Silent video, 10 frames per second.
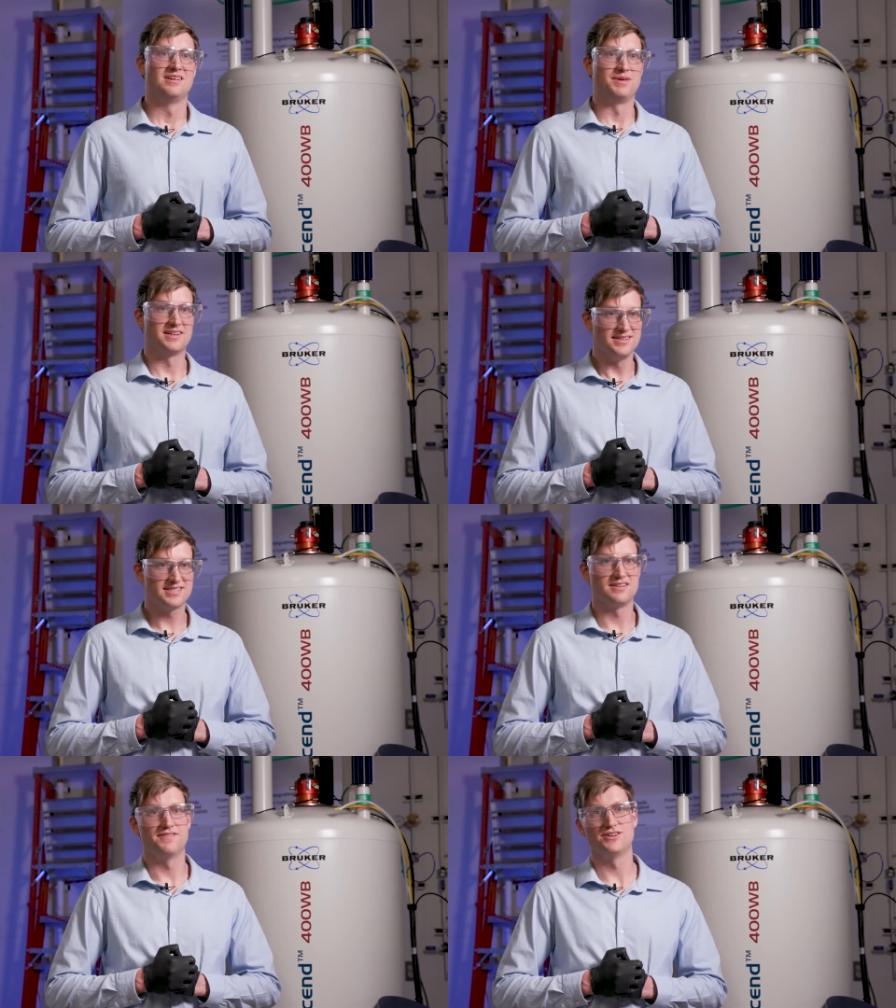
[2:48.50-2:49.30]

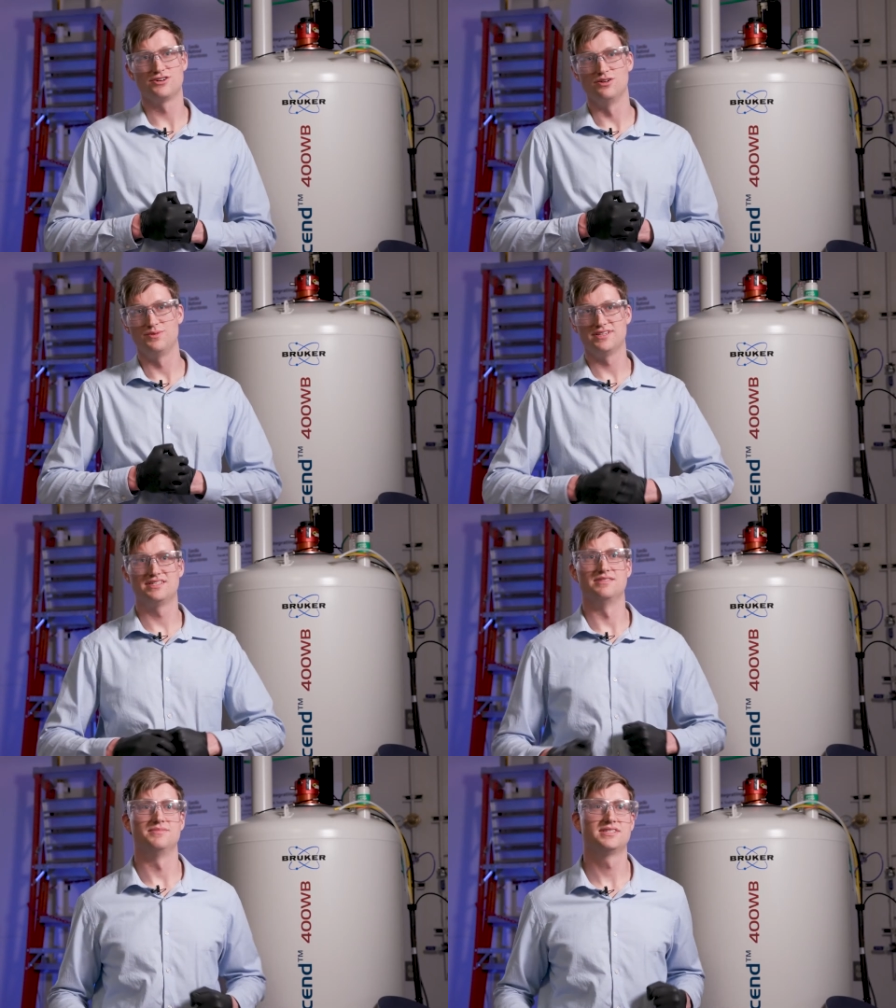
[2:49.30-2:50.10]
Because conventional
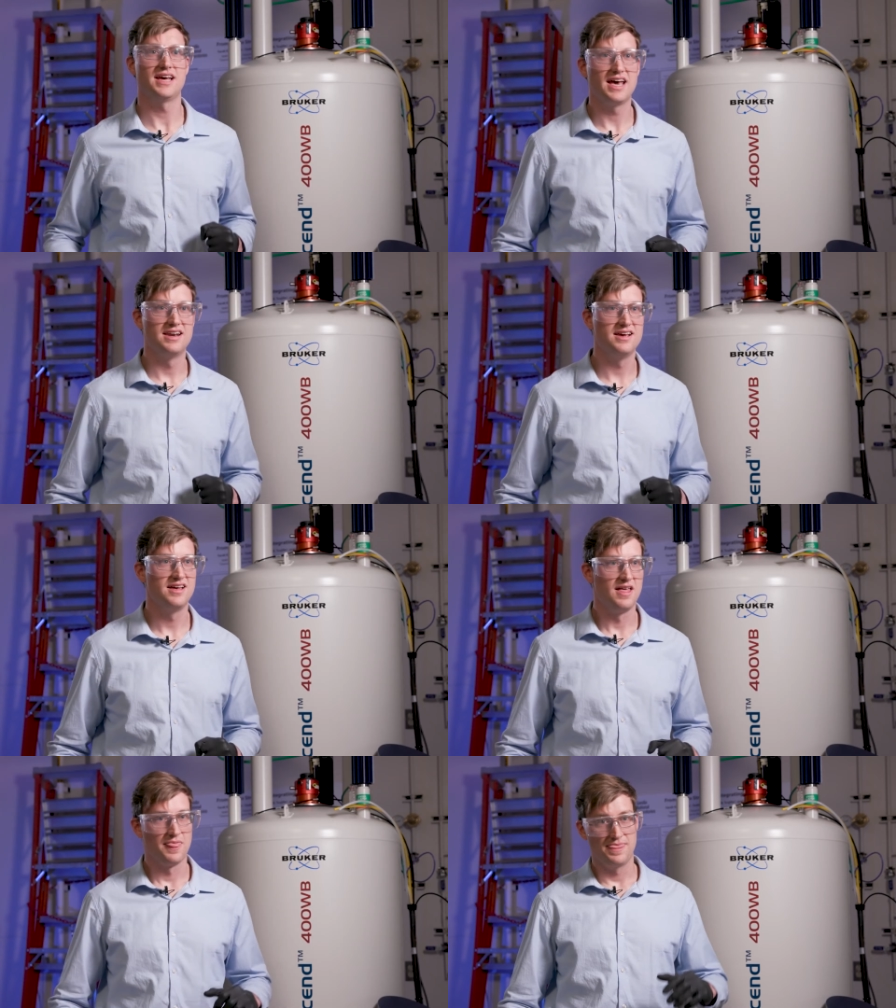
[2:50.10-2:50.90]
wisdom said
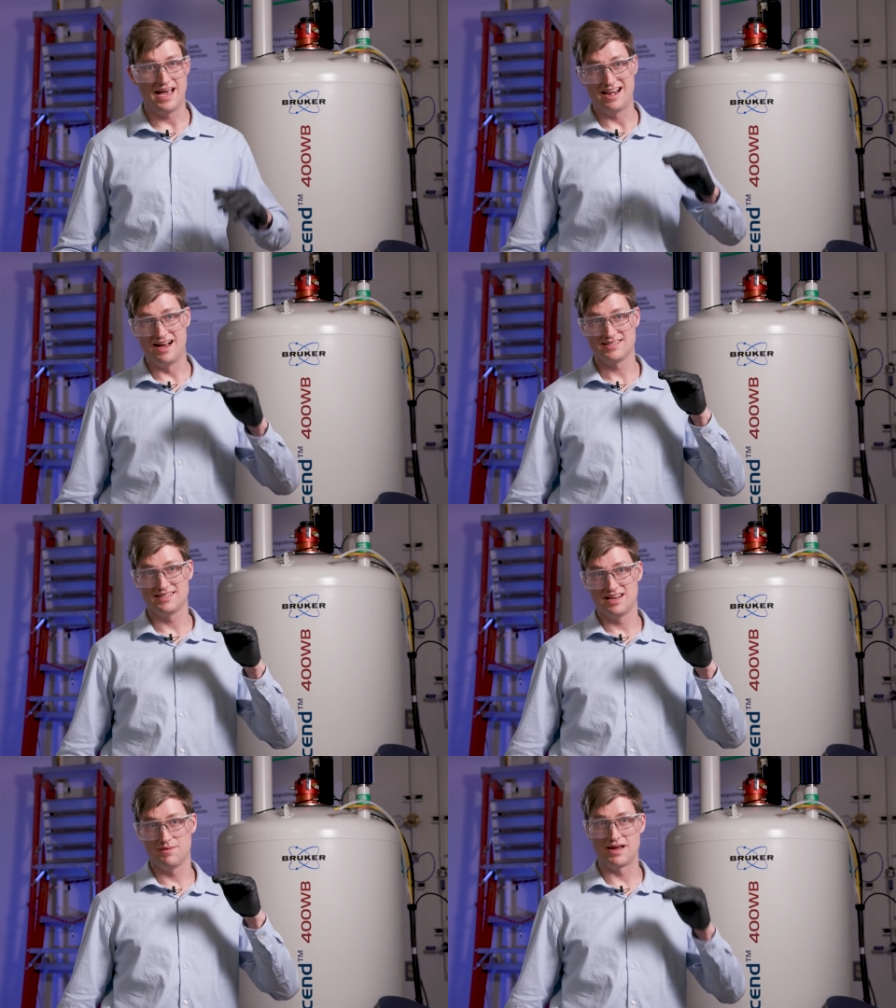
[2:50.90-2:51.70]
that
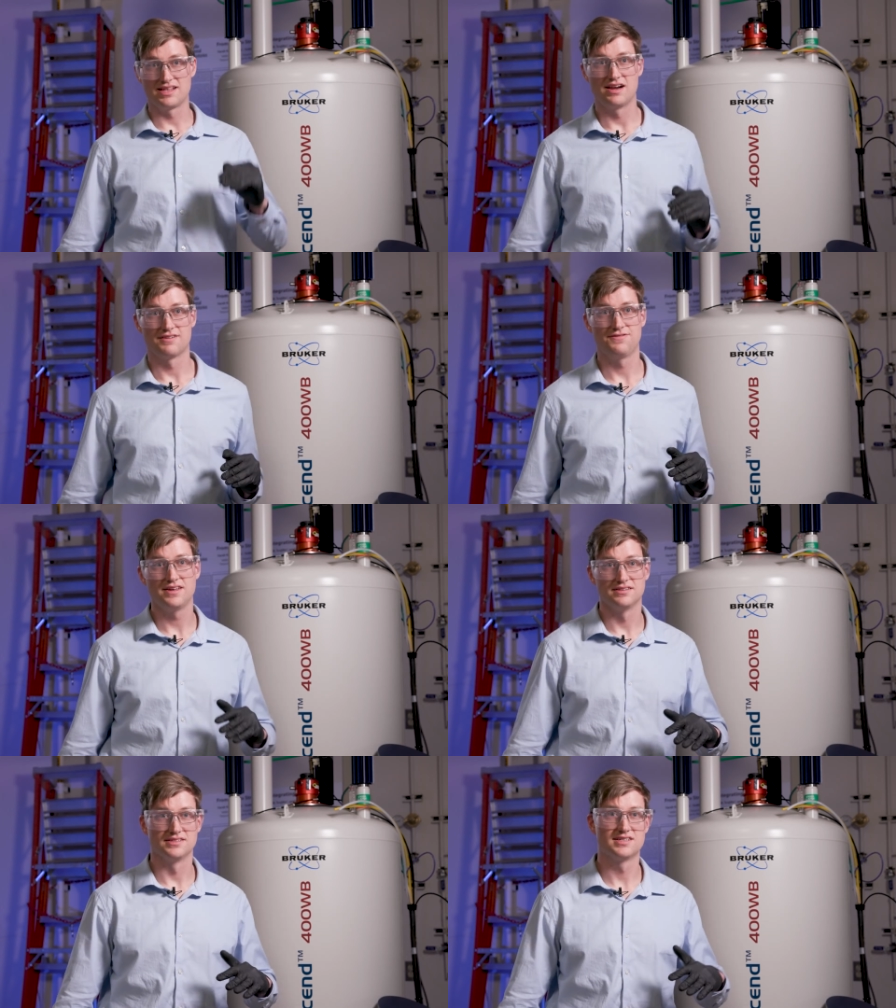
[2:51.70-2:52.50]
oscillating magnetic
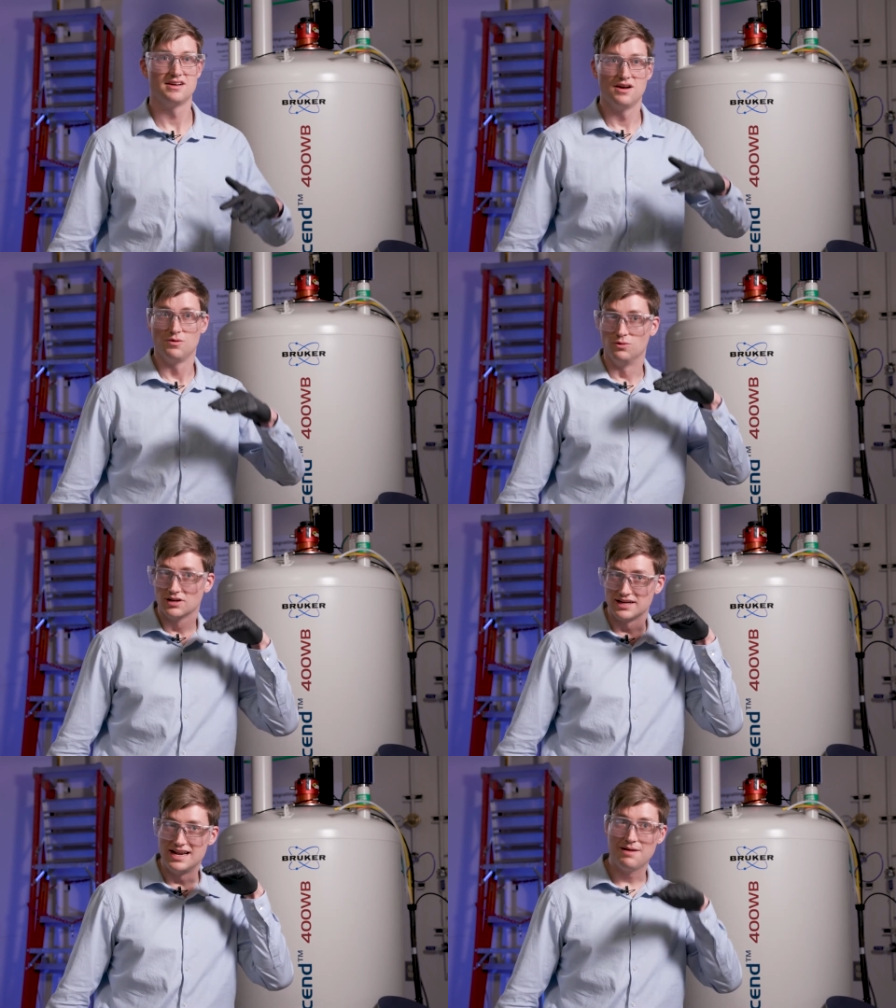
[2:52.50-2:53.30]
fields
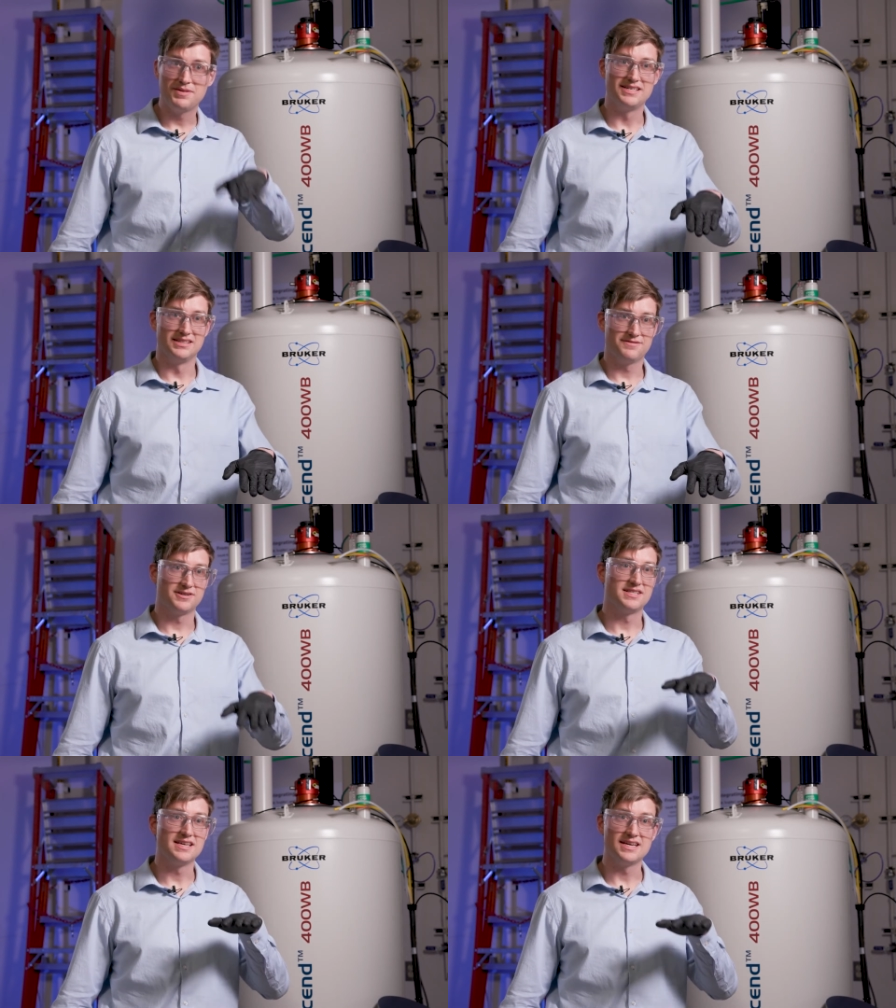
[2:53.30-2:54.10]
could not be
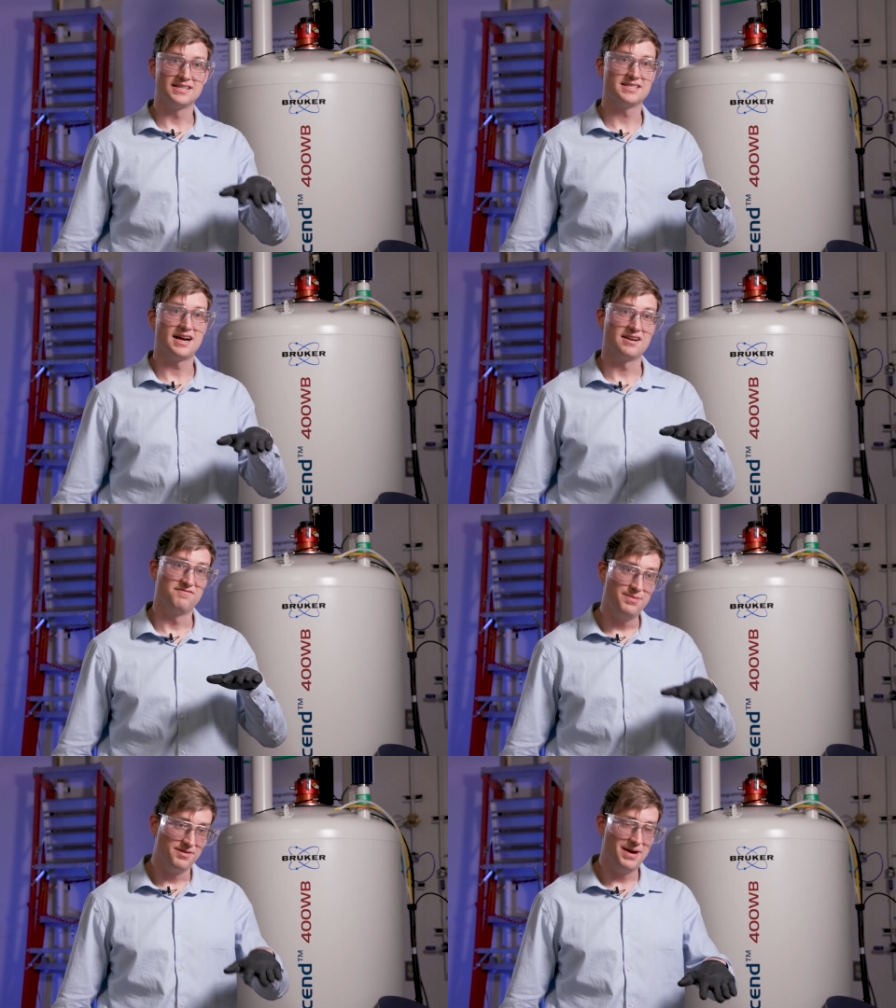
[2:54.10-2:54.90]
delivered to the inside
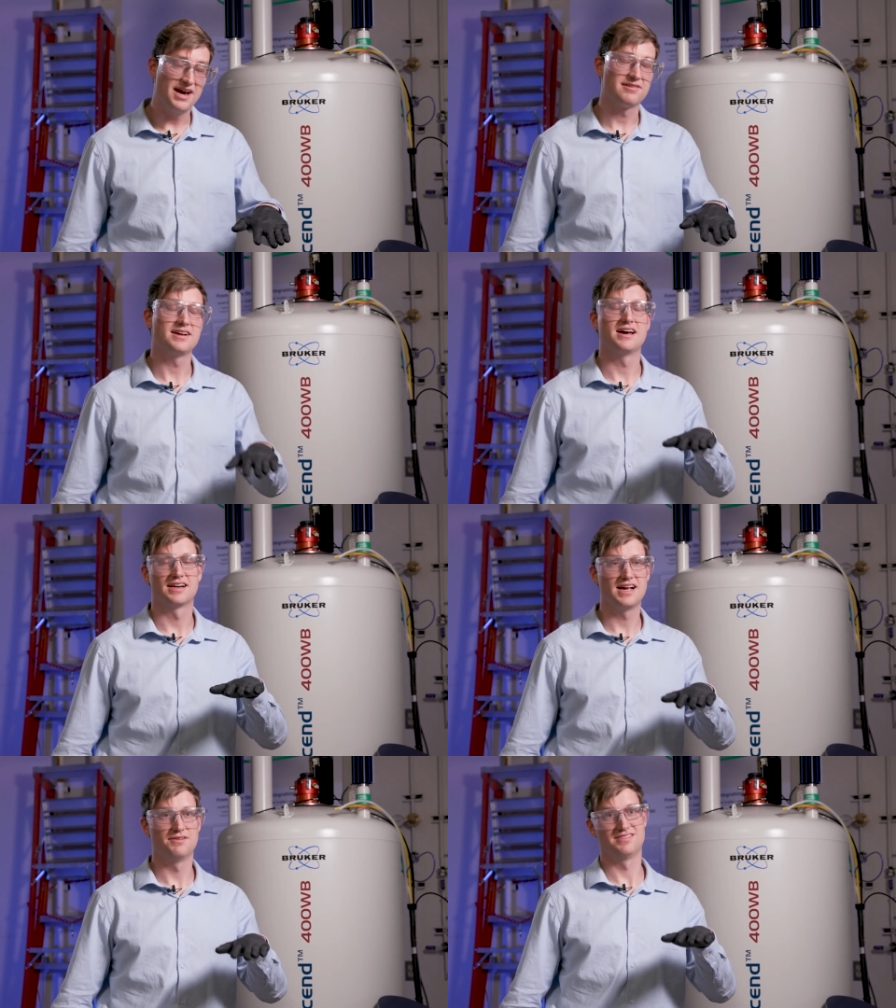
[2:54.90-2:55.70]
of the battery
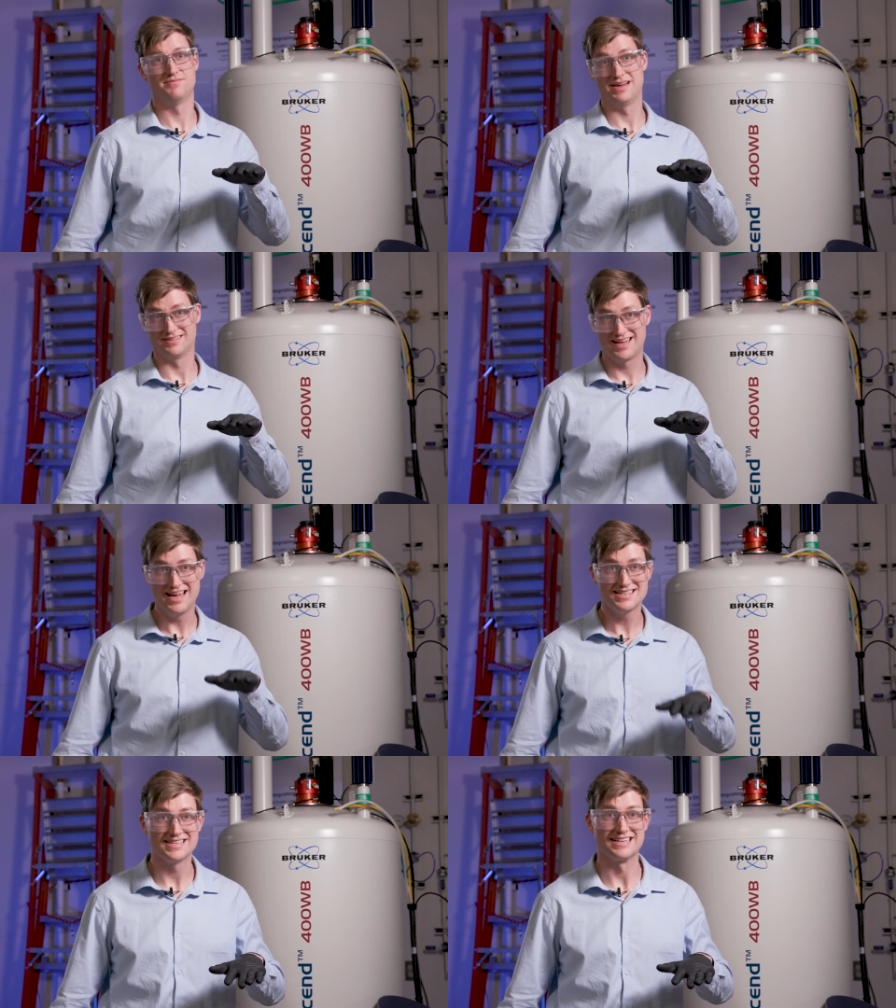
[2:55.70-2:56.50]
on account of metal
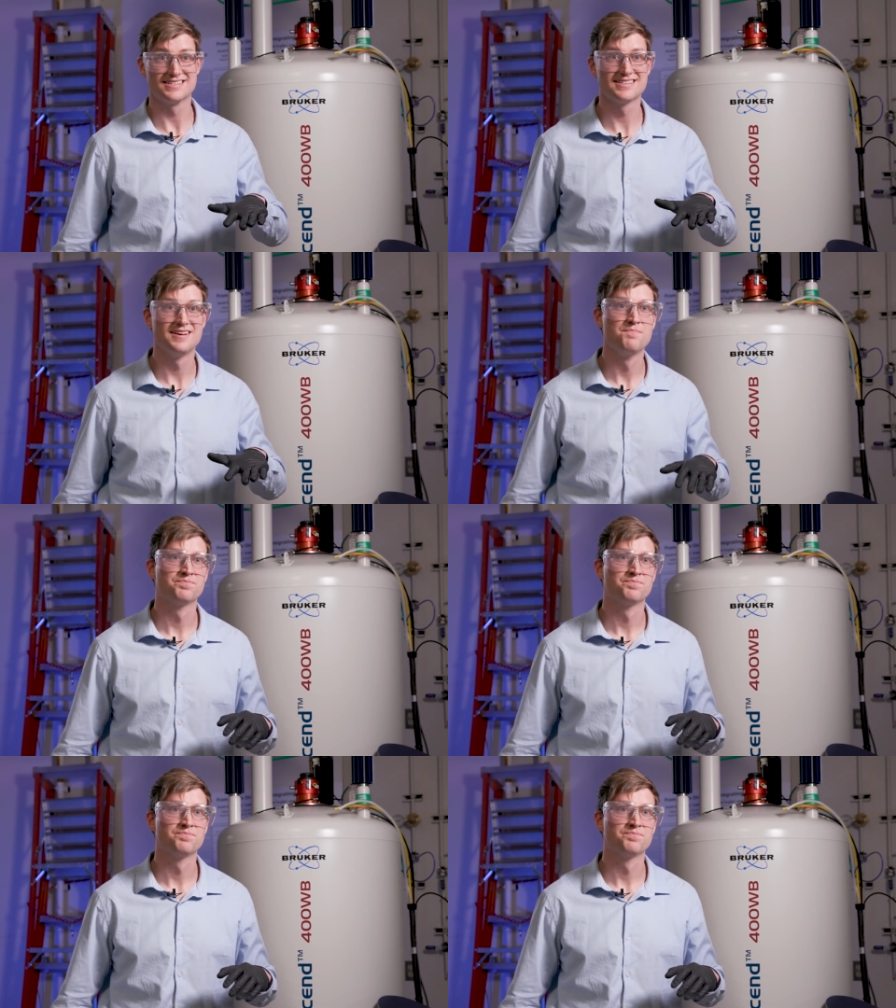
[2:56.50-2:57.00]
casings,